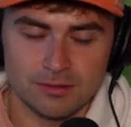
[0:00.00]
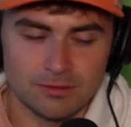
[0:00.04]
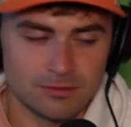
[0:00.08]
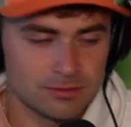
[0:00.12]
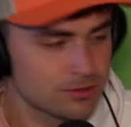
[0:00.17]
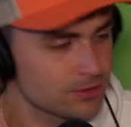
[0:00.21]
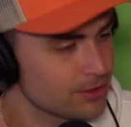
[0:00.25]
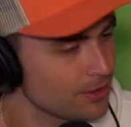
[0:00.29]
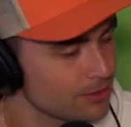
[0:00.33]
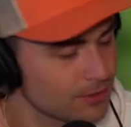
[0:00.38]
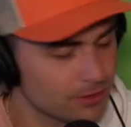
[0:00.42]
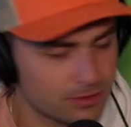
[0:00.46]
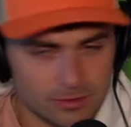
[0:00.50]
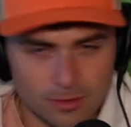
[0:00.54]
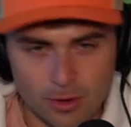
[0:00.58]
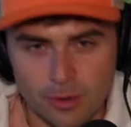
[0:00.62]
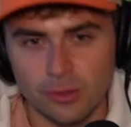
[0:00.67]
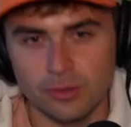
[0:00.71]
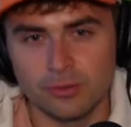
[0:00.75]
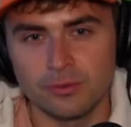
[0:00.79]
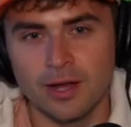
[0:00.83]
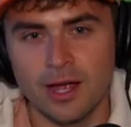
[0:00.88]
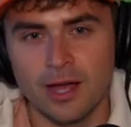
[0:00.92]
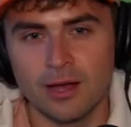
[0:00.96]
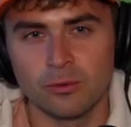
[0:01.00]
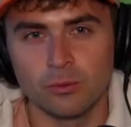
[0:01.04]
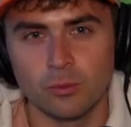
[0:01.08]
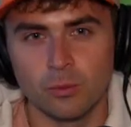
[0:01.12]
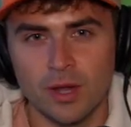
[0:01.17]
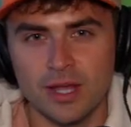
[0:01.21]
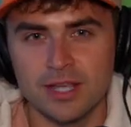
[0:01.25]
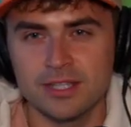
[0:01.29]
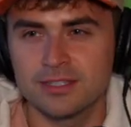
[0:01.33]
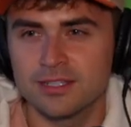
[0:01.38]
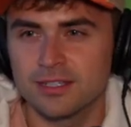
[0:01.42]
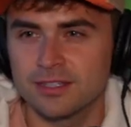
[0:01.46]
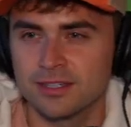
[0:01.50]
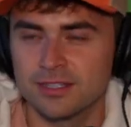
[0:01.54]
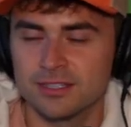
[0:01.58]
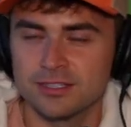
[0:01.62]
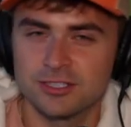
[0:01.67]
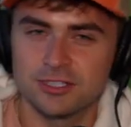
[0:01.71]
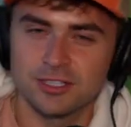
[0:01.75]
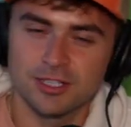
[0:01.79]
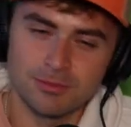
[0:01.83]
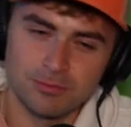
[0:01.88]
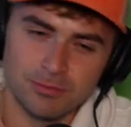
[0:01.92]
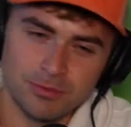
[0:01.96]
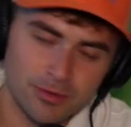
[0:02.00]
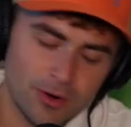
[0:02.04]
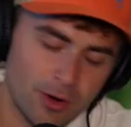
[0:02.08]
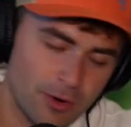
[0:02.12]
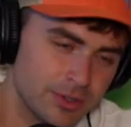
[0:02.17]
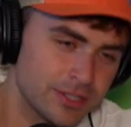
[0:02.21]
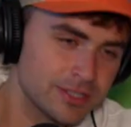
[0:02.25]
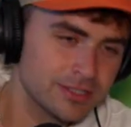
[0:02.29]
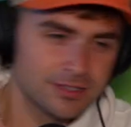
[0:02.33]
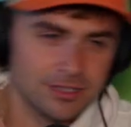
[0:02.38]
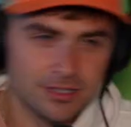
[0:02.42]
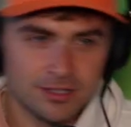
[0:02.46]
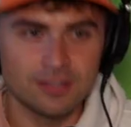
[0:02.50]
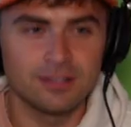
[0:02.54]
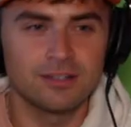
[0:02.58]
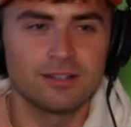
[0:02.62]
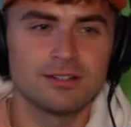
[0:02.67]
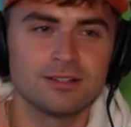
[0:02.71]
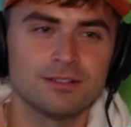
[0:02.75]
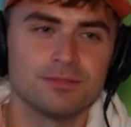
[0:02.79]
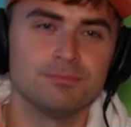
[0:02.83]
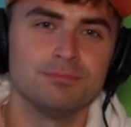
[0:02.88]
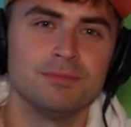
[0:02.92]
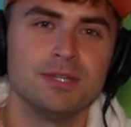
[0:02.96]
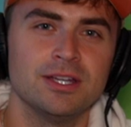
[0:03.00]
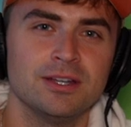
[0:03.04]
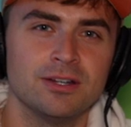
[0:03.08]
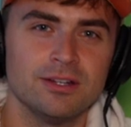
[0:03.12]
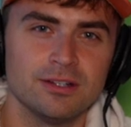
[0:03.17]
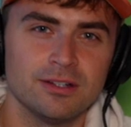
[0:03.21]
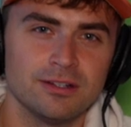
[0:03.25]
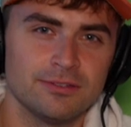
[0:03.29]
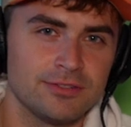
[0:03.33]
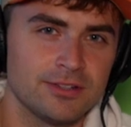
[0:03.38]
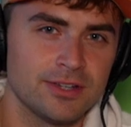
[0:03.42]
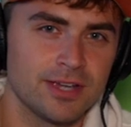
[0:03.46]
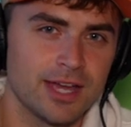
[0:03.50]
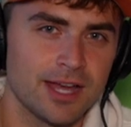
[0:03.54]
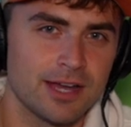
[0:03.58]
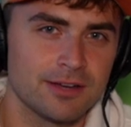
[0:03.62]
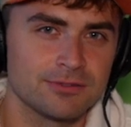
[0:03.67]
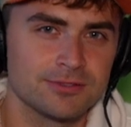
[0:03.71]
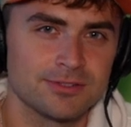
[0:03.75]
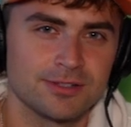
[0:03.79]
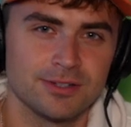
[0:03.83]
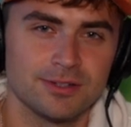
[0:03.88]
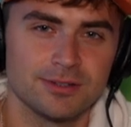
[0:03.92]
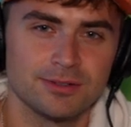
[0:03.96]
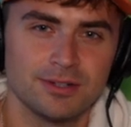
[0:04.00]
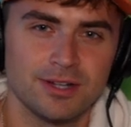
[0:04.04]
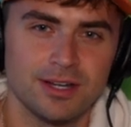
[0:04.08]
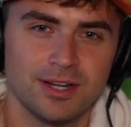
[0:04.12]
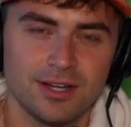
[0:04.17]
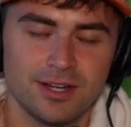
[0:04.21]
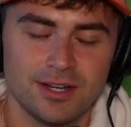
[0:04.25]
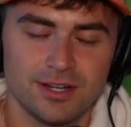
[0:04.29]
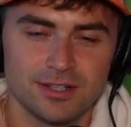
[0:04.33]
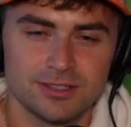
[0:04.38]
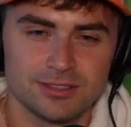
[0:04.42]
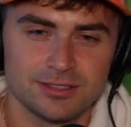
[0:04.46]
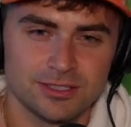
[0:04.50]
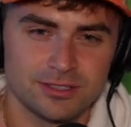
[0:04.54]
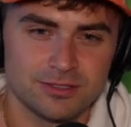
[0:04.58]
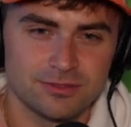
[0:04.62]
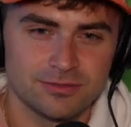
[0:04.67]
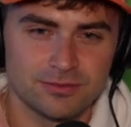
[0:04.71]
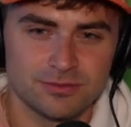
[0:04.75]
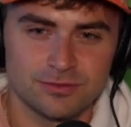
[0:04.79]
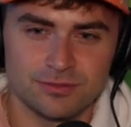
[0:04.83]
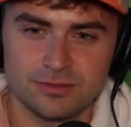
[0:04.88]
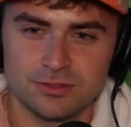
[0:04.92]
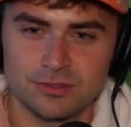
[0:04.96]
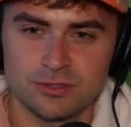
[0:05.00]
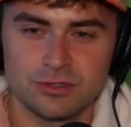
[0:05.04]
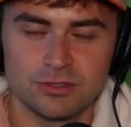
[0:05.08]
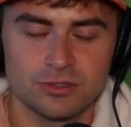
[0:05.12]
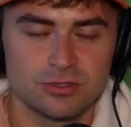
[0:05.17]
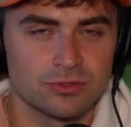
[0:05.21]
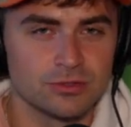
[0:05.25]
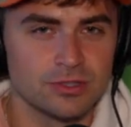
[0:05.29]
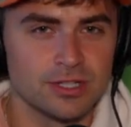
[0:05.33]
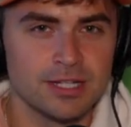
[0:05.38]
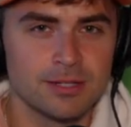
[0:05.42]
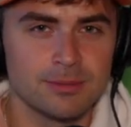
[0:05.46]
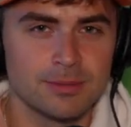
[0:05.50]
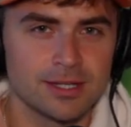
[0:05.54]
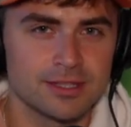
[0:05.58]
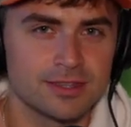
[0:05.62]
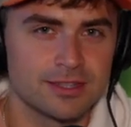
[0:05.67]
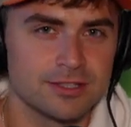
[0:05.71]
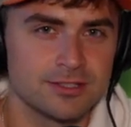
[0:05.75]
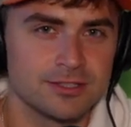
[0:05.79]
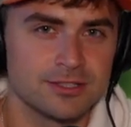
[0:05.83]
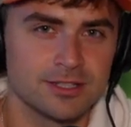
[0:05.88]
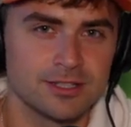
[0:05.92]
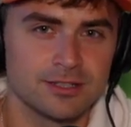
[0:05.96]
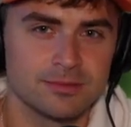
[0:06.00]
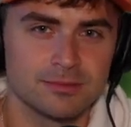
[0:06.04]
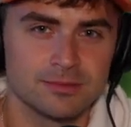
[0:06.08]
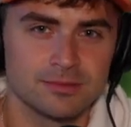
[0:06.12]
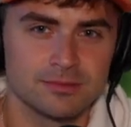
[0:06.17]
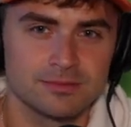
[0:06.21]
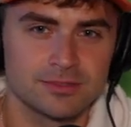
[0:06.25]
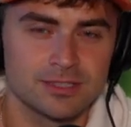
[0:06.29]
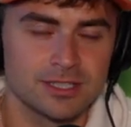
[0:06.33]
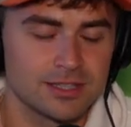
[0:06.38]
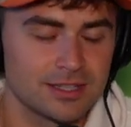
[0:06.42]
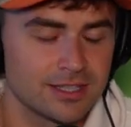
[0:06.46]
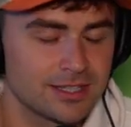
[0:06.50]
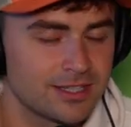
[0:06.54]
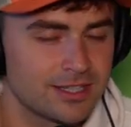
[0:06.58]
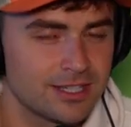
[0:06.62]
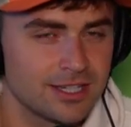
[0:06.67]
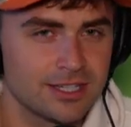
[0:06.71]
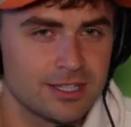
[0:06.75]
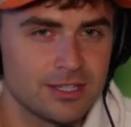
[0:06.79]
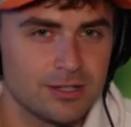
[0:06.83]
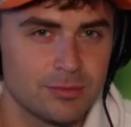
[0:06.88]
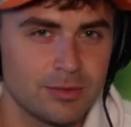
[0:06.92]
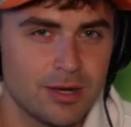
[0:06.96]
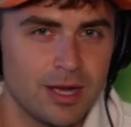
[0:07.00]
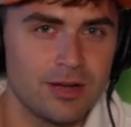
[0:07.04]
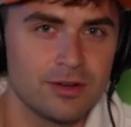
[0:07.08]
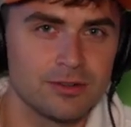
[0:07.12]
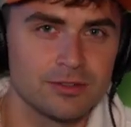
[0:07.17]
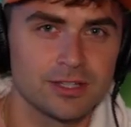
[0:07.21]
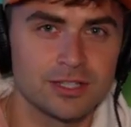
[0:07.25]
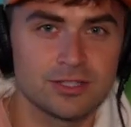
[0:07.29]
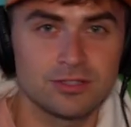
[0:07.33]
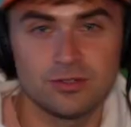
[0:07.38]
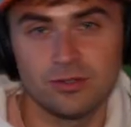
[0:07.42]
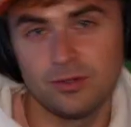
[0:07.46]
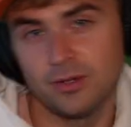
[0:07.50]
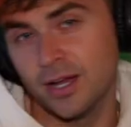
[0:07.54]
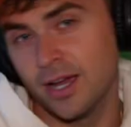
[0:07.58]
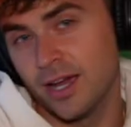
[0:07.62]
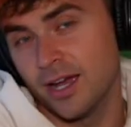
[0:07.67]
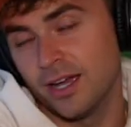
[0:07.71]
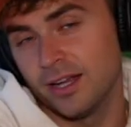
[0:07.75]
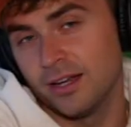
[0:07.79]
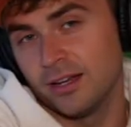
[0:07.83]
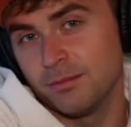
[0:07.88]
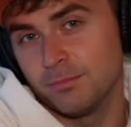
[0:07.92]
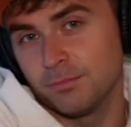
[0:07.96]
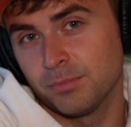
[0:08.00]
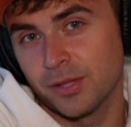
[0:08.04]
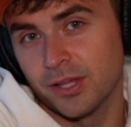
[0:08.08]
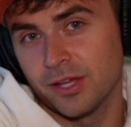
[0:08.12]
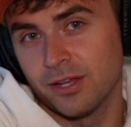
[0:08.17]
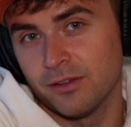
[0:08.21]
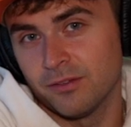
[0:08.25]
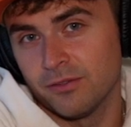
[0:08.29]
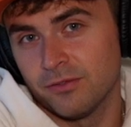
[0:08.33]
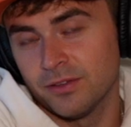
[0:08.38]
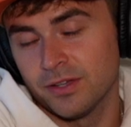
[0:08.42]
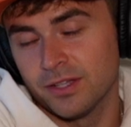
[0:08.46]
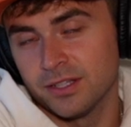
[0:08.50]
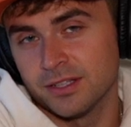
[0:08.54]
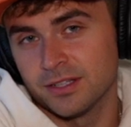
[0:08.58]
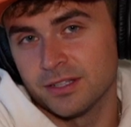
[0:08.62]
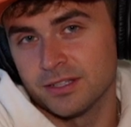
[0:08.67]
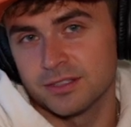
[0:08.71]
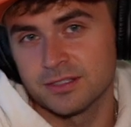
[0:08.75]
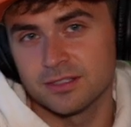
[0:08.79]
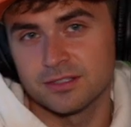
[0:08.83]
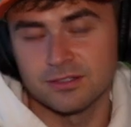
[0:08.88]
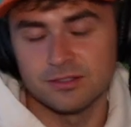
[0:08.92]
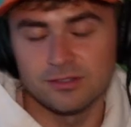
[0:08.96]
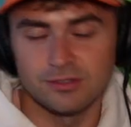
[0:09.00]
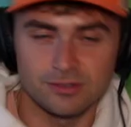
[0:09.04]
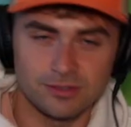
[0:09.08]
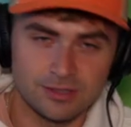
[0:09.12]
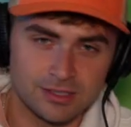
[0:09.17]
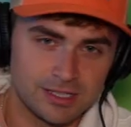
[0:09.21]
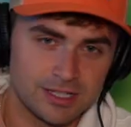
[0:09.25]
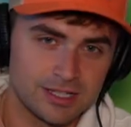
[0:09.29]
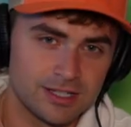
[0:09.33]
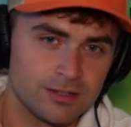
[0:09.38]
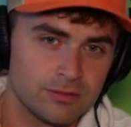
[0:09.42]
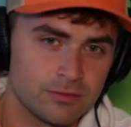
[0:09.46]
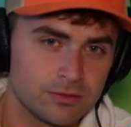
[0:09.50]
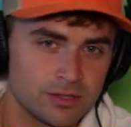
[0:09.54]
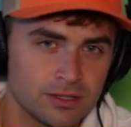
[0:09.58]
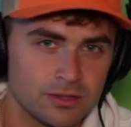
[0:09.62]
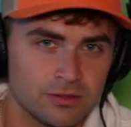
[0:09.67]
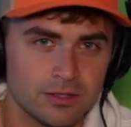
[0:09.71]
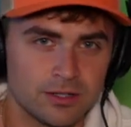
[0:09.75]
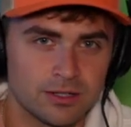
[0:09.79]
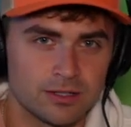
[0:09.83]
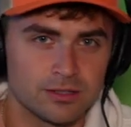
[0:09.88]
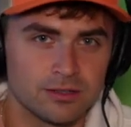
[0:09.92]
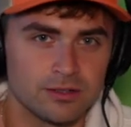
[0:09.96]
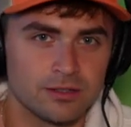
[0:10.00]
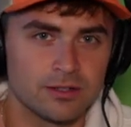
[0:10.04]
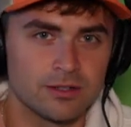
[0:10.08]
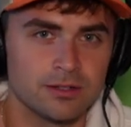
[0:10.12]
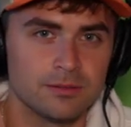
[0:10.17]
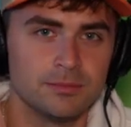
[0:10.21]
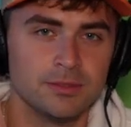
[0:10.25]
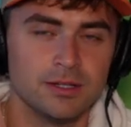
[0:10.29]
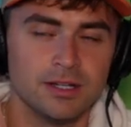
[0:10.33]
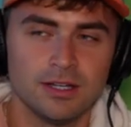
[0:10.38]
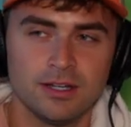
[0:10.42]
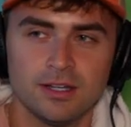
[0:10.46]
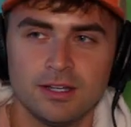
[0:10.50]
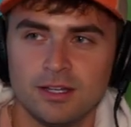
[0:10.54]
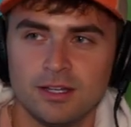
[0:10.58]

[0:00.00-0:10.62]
Start throwing around weights at the gym. Throw it into the mirror if you have to. Just scream at the gym till they kick you out. Unless you're at Planet Fitness, you'll get hit with the lunk alarm.